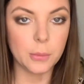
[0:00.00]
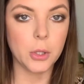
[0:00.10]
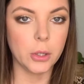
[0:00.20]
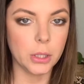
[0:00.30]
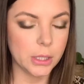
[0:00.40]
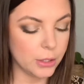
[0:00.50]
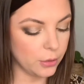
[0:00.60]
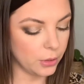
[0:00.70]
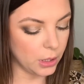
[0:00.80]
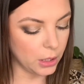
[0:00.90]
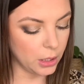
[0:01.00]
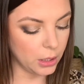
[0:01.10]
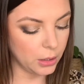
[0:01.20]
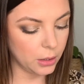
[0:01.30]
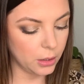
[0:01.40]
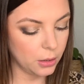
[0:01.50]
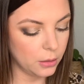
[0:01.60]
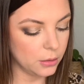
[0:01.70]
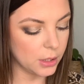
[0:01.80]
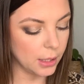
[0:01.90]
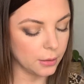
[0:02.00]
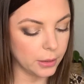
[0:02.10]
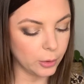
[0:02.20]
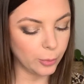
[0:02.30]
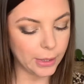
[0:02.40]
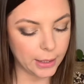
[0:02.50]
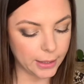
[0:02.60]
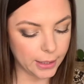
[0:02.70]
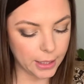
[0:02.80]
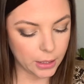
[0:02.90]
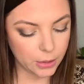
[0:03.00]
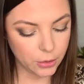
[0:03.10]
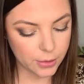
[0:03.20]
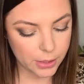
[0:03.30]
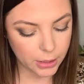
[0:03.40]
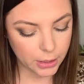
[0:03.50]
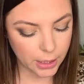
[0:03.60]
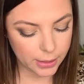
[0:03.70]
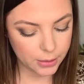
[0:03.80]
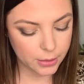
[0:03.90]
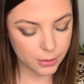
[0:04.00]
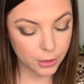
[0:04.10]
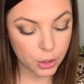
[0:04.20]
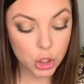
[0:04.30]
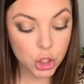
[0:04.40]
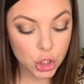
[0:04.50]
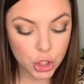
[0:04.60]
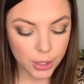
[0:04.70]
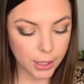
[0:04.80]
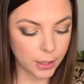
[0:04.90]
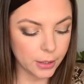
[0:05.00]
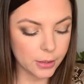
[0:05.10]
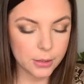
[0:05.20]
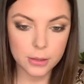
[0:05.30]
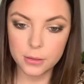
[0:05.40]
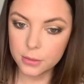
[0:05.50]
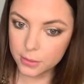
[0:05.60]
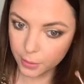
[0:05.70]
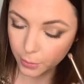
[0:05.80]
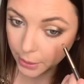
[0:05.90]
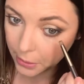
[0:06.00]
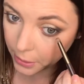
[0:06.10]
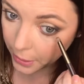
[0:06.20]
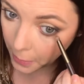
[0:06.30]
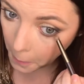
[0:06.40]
going into the Jaclyn Hill palette again and using that Shh colour to blend it out.